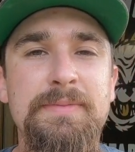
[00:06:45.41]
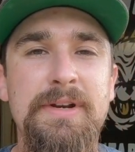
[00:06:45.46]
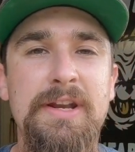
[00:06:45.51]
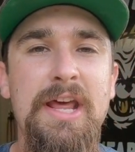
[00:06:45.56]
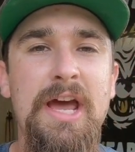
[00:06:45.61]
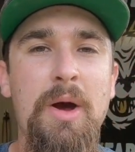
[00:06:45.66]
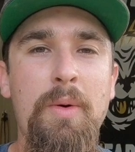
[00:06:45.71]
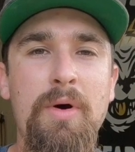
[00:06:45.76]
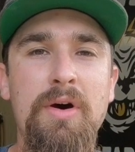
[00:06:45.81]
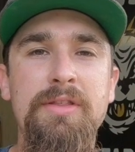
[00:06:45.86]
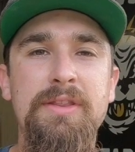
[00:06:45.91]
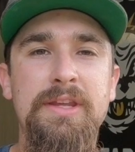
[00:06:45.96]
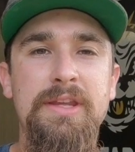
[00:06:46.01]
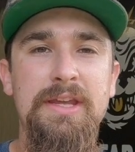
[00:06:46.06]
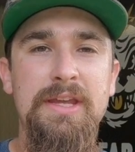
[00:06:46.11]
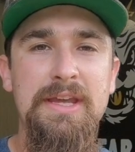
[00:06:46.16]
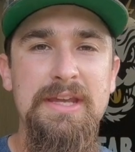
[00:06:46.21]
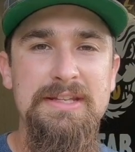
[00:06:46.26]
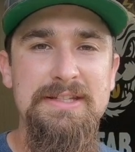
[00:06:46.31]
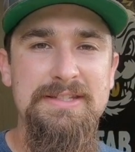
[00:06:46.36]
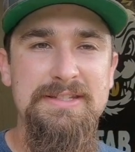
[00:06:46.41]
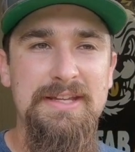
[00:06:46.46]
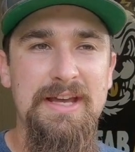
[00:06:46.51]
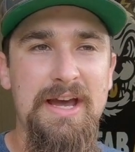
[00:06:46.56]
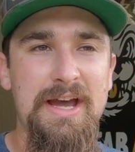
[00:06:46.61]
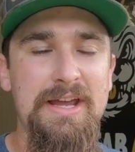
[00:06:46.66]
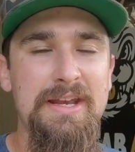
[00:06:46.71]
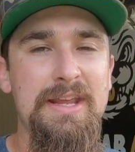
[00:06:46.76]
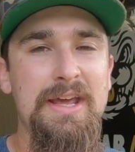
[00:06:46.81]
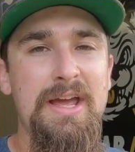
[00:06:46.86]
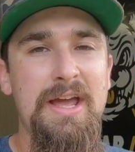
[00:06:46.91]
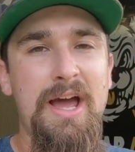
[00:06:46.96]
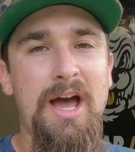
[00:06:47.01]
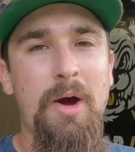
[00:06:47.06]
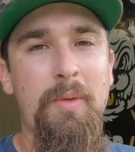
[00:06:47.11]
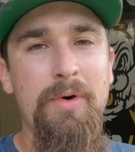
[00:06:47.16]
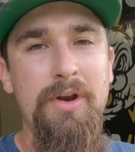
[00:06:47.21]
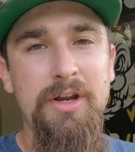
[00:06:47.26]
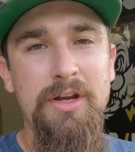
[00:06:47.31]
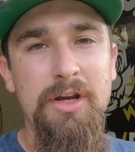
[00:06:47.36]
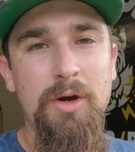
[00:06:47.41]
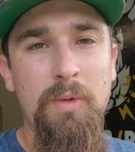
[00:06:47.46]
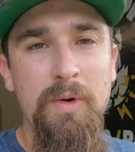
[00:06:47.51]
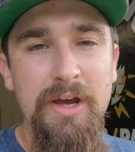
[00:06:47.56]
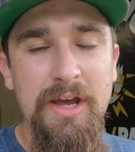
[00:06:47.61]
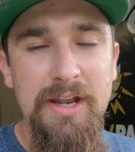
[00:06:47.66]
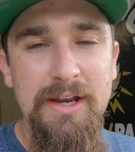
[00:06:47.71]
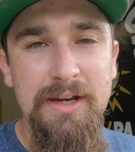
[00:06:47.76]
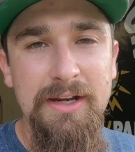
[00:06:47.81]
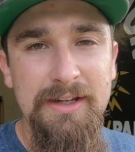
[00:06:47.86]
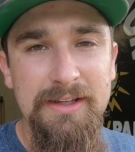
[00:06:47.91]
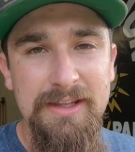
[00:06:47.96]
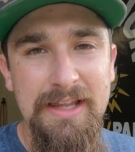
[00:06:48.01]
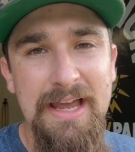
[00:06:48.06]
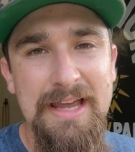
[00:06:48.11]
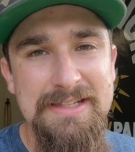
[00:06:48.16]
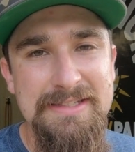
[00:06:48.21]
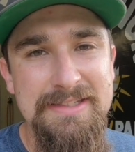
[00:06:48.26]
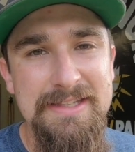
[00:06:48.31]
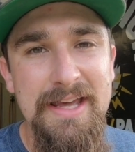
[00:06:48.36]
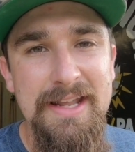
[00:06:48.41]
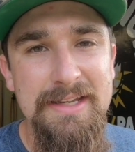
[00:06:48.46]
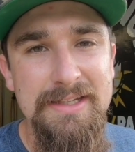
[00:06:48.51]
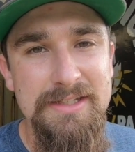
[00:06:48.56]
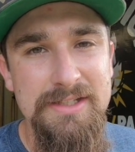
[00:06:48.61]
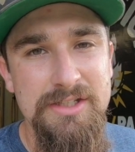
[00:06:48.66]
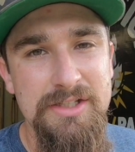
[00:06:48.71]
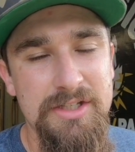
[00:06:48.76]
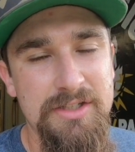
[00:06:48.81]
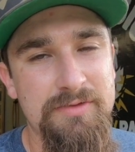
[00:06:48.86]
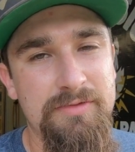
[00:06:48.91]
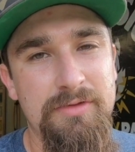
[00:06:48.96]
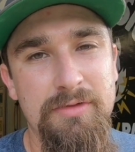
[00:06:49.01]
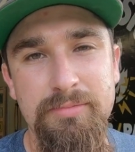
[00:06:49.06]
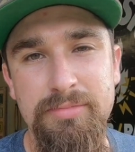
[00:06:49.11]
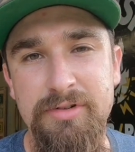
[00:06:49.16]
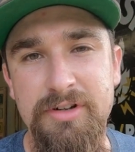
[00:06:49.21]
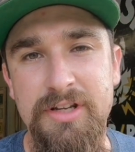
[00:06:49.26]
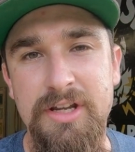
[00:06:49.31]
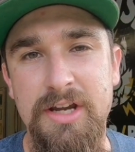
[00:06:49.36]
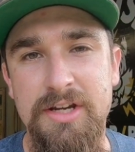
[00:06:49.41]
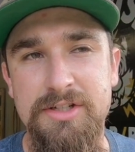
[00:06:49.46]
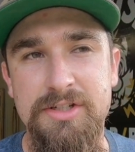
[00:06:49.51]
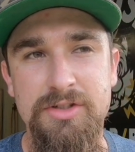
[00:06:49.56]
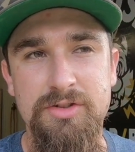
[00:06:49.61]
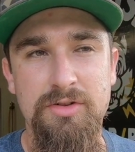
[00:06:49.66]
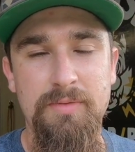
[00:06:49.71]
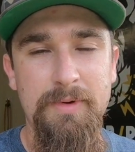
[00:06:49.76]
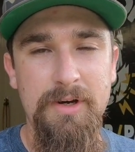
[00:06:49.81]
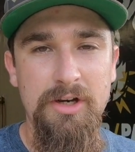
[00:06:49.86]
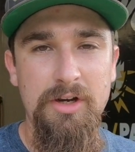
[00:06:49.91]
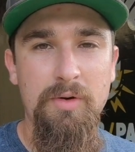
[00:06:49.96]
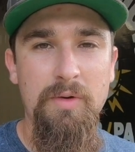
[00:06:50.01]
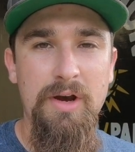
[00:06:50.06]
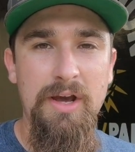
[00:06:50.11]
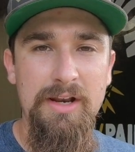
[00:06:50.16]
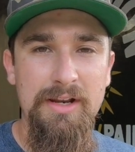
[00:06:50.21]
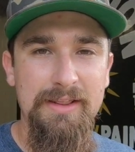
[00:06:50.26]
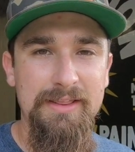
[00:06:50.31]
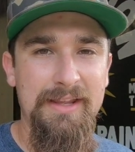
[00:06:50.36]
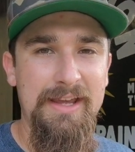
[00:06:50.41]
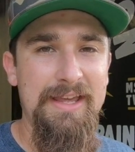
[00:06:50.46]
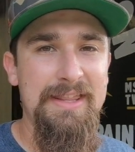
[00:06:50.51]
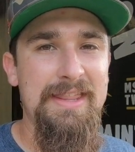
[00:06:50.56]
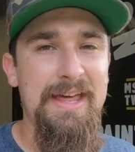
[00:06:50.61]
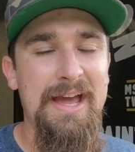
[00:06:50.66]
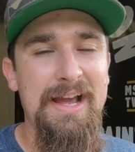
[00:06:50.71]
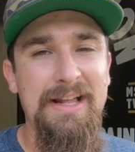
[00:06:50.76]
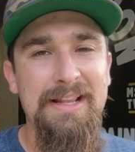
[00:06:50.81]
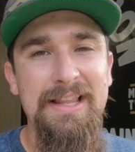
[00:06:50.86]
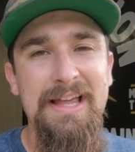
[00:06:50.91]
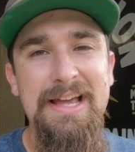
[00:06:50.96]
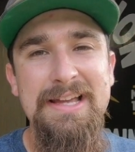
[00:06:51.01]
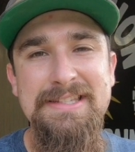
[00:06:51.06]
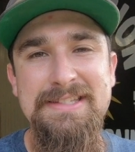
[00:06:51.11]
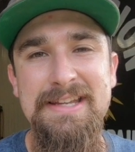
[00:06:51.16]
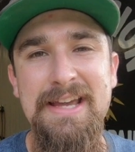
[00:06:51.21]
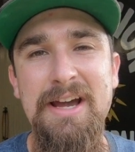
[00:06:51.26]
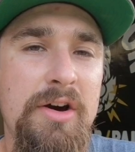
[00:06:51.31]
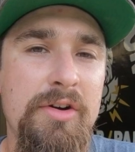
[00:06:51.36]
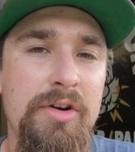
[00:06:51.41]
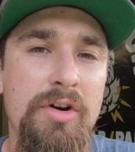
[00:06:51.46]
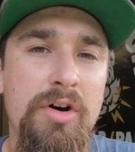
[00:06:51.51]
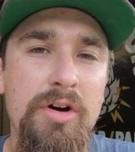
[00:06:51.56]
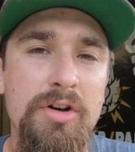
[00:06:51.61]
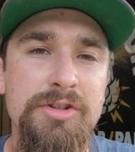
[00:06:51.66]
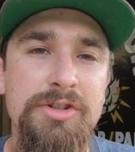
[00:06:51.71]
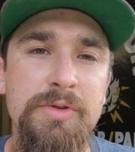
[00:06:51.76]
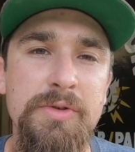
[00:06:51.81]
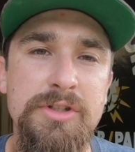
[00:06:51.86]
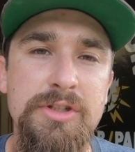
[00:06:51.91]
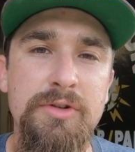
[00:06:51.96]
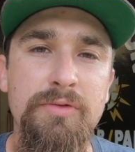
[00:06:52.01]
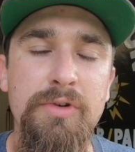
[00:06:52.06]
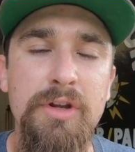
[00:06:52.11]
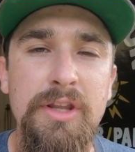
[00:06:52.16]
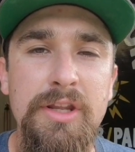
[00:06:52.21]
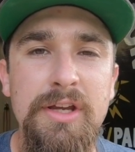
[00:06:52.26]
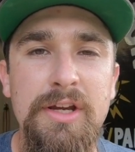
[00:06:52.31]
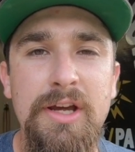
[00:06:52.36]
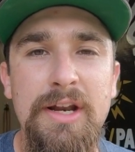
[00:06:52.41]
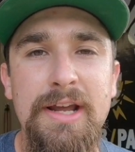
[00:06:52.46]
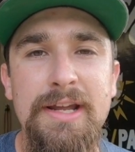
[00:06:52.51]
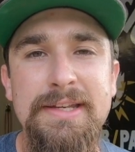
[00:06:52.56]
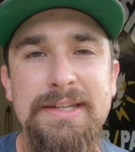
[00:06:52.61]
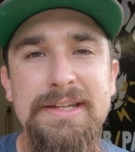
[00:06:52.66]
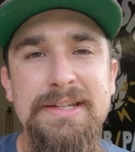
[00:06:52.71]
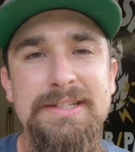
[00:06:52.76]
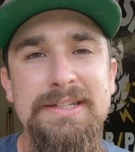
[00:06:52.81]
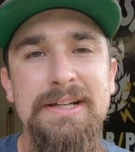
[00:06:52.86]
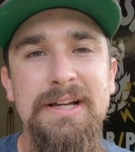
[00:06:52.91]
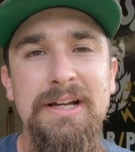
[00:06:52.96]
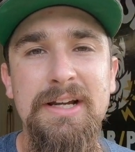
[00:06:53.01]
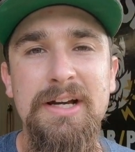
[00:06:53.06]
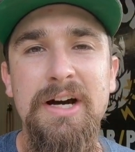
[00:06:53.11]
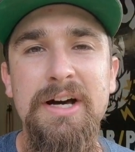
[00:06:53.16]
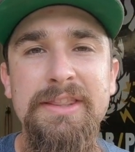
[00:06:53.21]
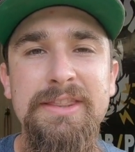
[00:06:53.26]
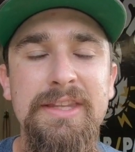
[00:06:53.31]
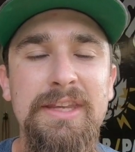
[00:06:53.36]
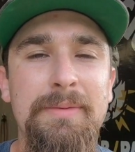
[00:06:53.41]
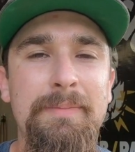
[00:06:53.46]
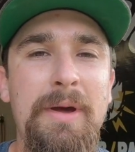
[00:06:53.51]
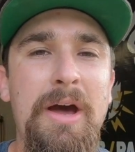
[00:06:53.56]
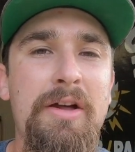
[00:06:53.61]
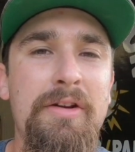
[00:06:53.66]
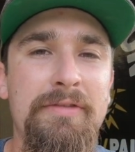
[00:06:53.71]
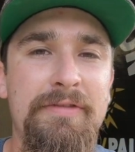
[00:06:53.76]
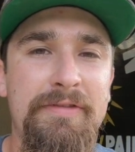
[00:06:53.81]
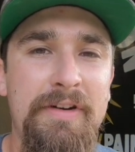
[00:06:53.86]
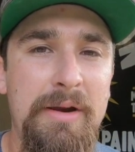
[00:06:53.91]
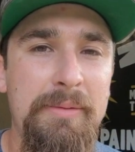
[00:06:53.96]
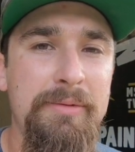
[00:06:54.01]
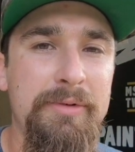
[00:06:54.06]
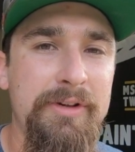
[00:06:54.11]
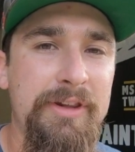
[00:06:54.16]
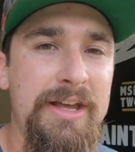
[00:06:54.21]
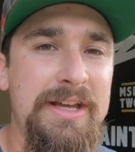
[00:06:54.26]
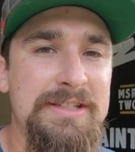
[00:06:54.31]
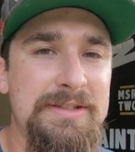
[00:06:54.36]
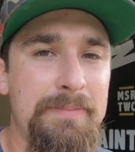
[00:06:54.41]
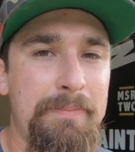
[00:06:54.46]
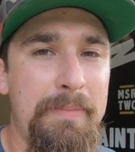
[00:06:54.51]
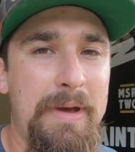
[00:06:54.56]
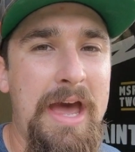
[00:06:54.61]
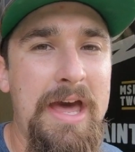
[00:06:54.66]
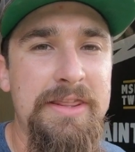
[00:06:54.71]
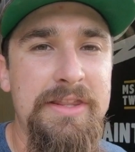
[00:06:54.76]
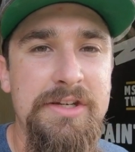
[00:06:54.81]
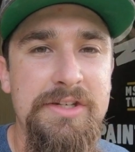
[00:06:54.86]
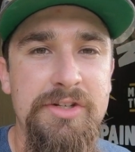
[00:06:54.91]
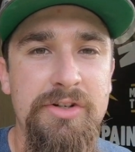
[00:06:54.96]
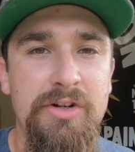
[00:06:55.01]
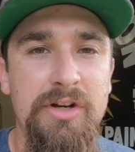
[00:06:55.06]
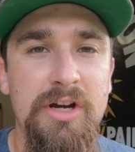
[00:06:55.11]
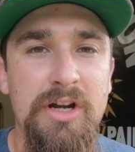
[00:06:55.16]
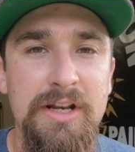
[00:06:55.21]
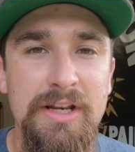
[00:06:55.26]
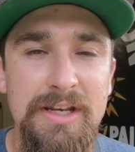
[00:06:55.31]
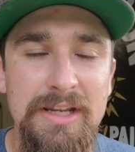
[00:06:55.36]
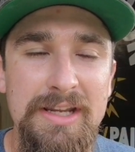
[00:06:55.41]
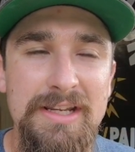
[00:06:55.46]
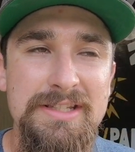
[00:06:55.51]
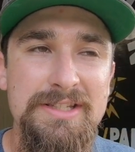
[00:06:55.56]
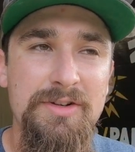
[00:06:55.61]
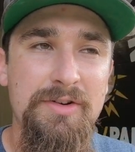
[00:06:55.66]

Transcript: But now on the inside, I wanna go ahead and glass that in just for protection. So I'm gonna go ahead and lay that glass out. And also it's a really good idea to cut the amount of fiberglass mat that you're gonna need.